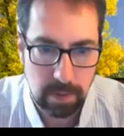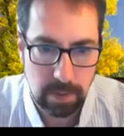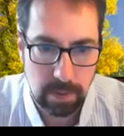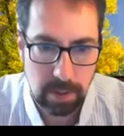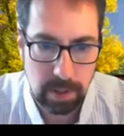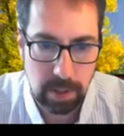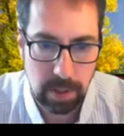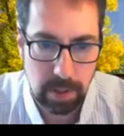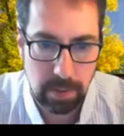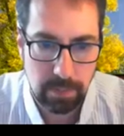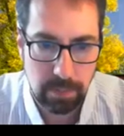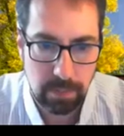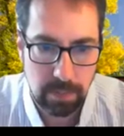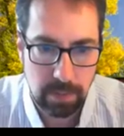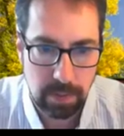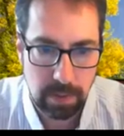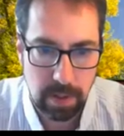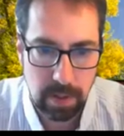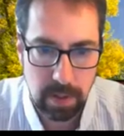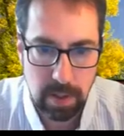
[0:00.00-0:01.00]
Okay.
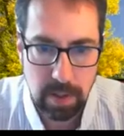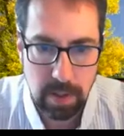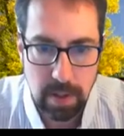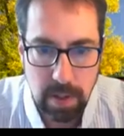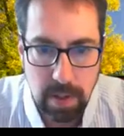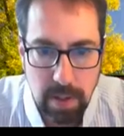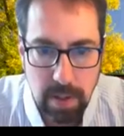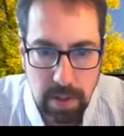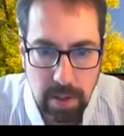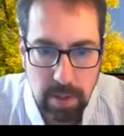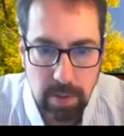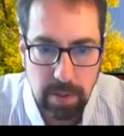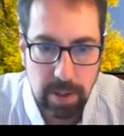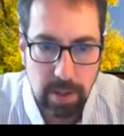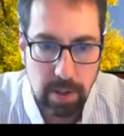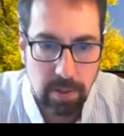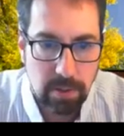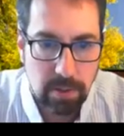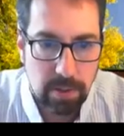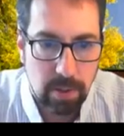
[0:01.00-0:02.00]
There we go.
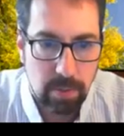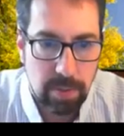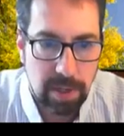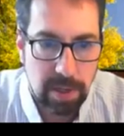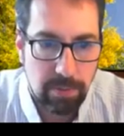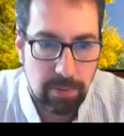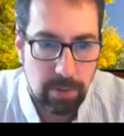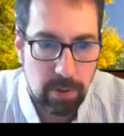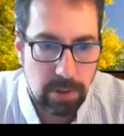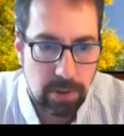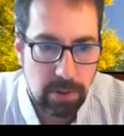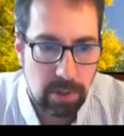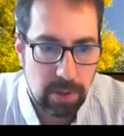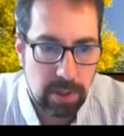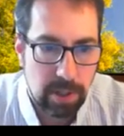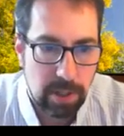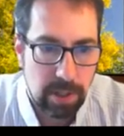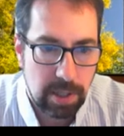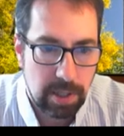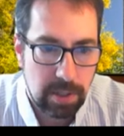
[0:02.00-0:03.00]
So my first
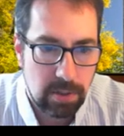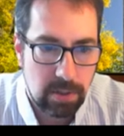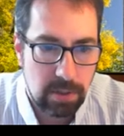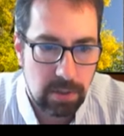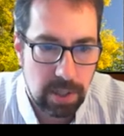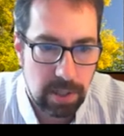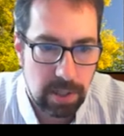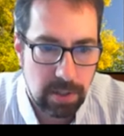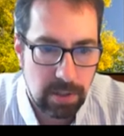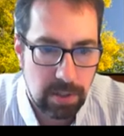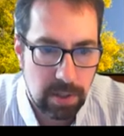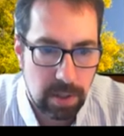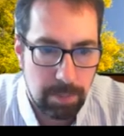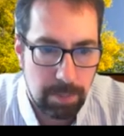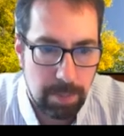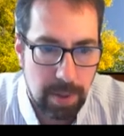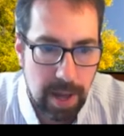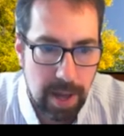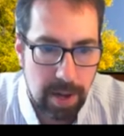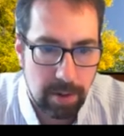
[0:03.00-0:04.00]
circuit is just a
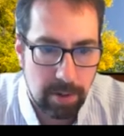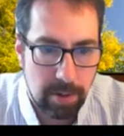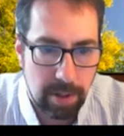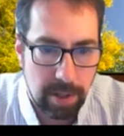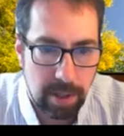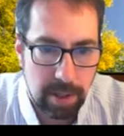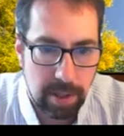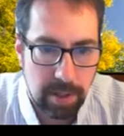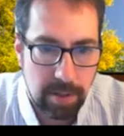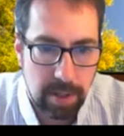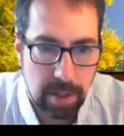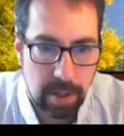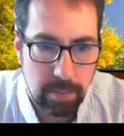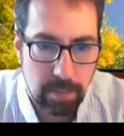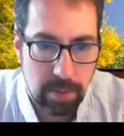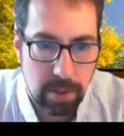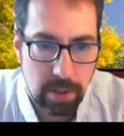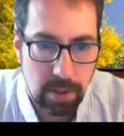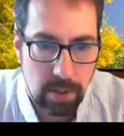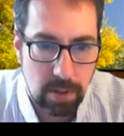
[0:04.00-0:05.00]
battery that I'm
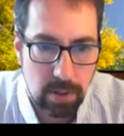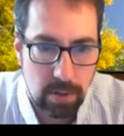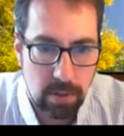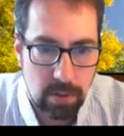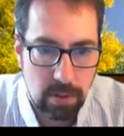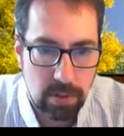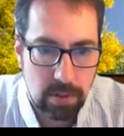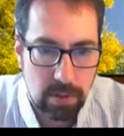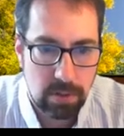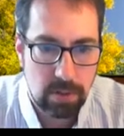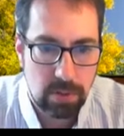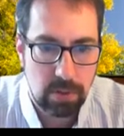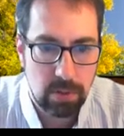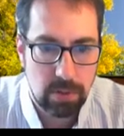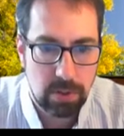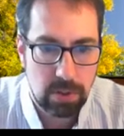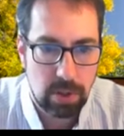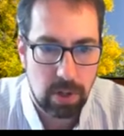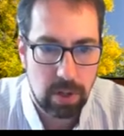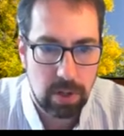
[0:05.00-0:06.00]
going to use to
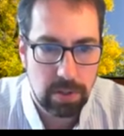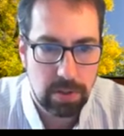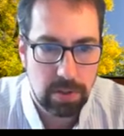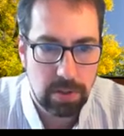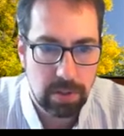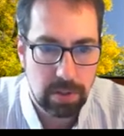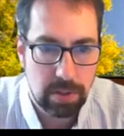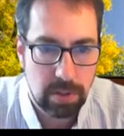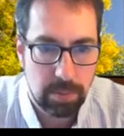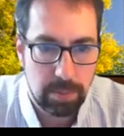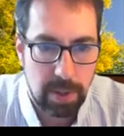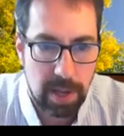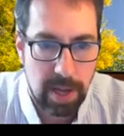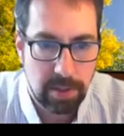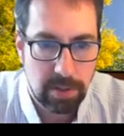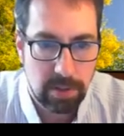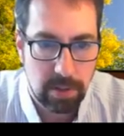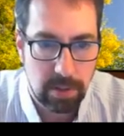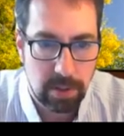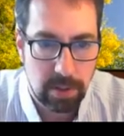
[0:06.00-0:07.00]
charge this
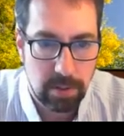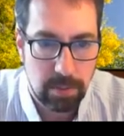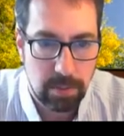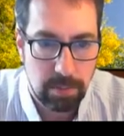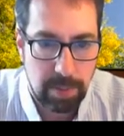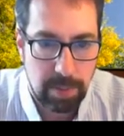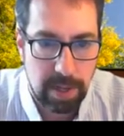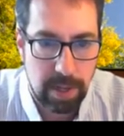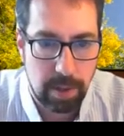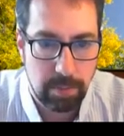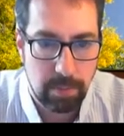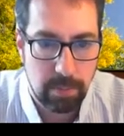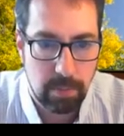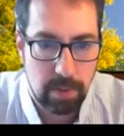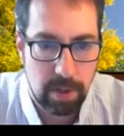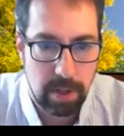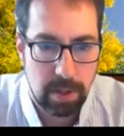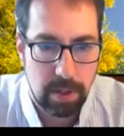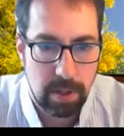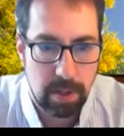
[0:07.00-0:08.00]
capacitor. Bam,
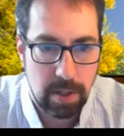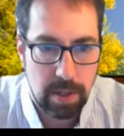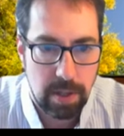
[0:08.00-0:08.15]
right?